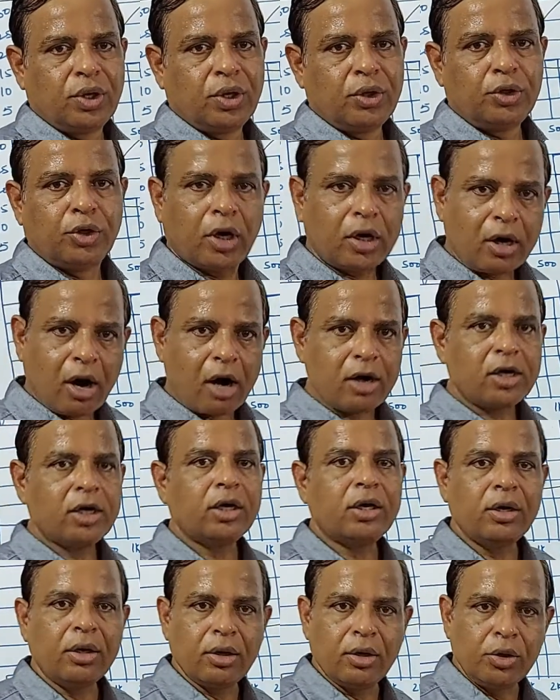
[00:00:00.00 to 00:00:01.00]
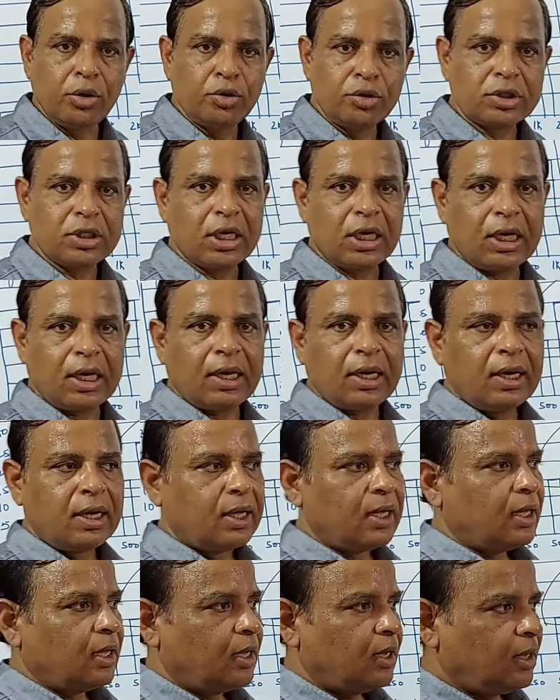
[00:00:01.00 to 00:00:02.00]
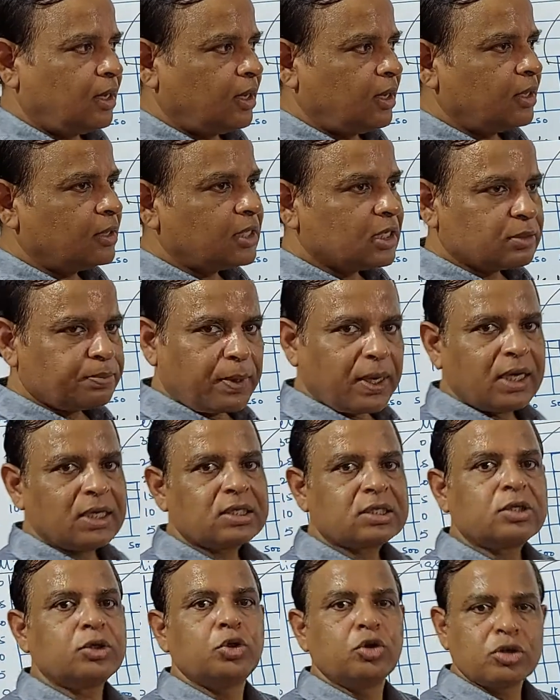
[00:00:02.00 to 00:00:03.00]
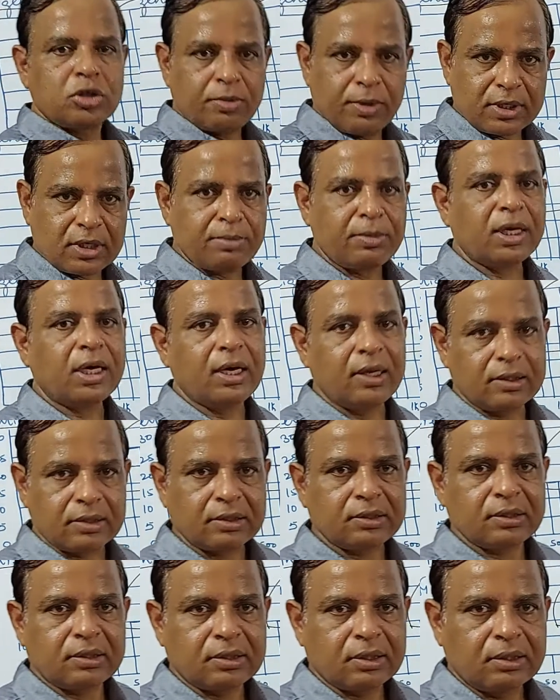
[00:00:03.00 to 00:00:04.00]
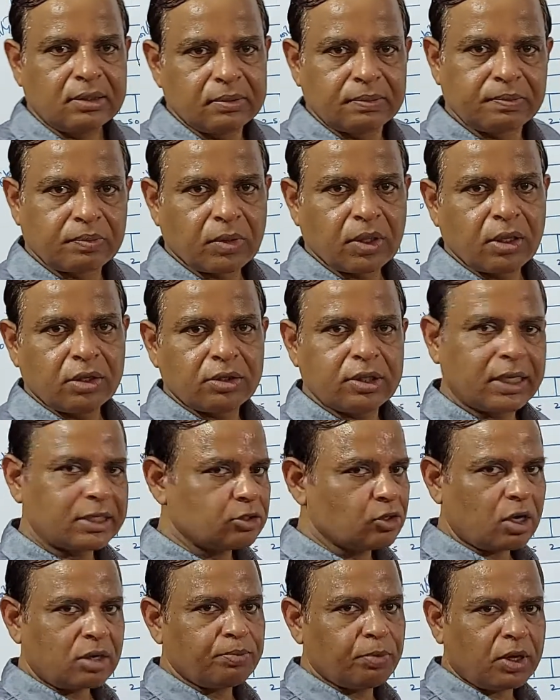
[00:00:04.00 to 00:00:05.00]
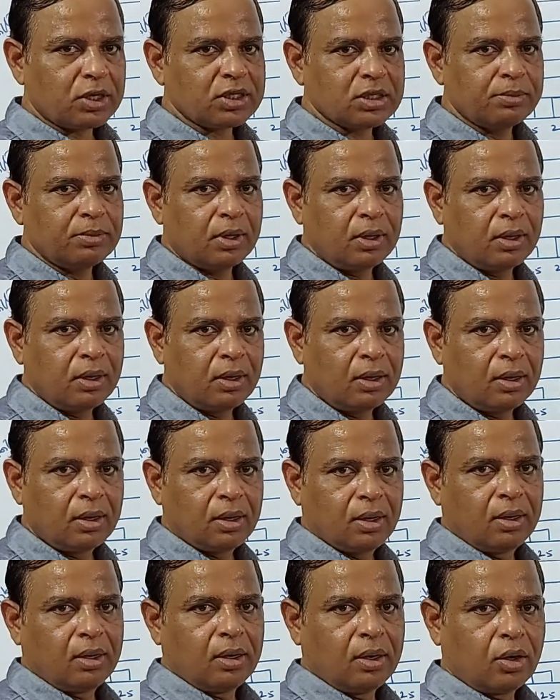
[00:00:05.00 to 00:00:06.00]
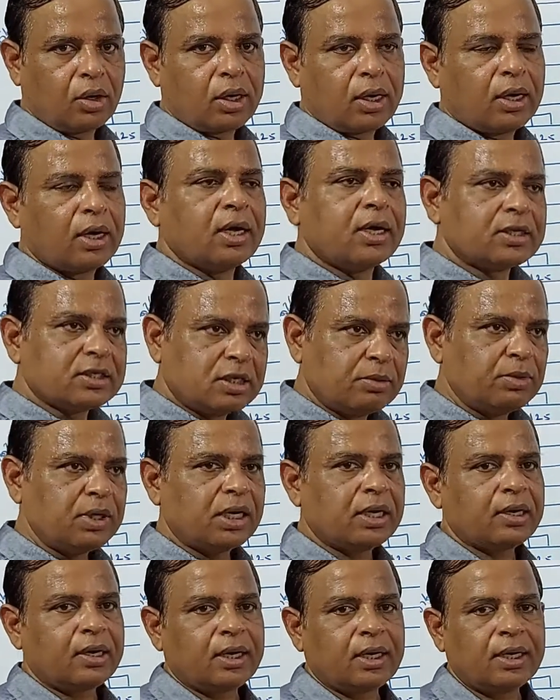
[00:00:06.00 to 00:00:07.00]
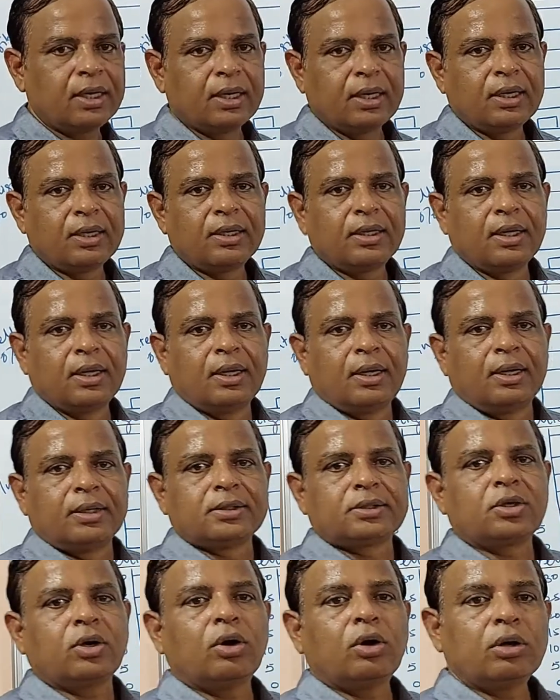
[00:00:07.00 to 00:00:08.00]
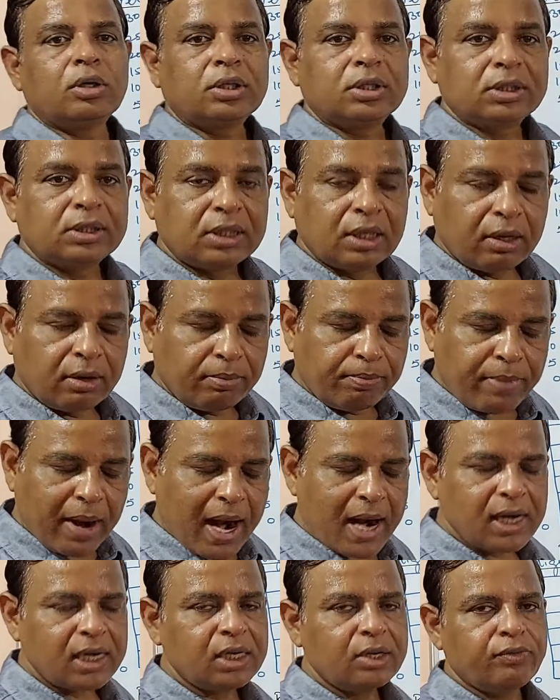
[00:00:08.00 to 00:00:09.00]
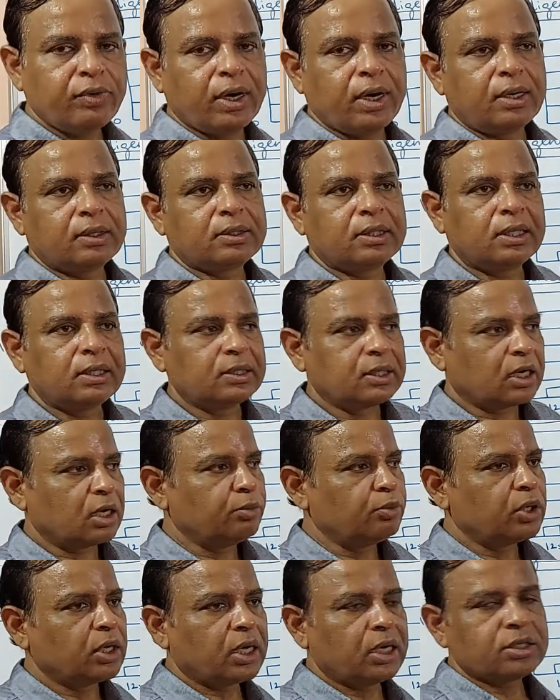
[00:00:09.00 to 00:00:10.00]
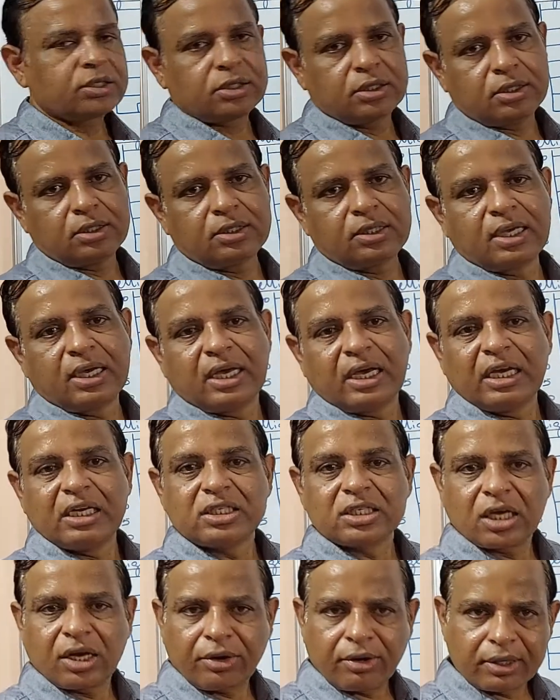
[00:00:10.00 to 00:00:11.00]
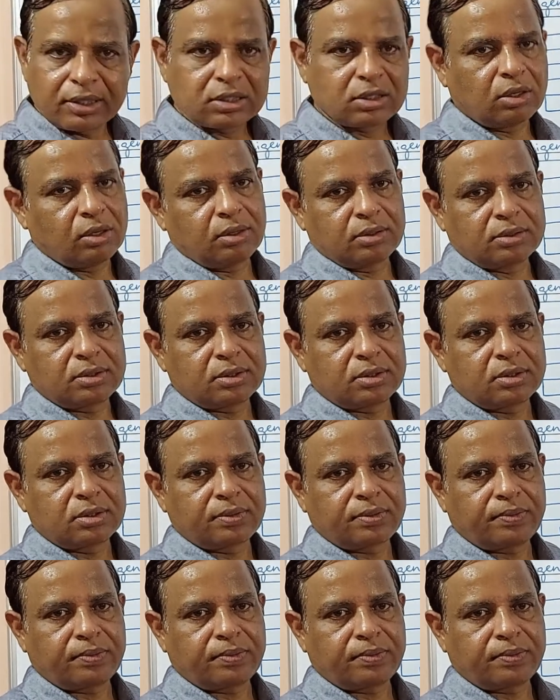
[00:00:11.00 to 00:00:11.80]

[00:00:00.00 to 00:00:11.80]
You are not using the space used by somebody else, isn't it? That's not possible. Okay. Similarly, so the bandwidth in the communication is a resource.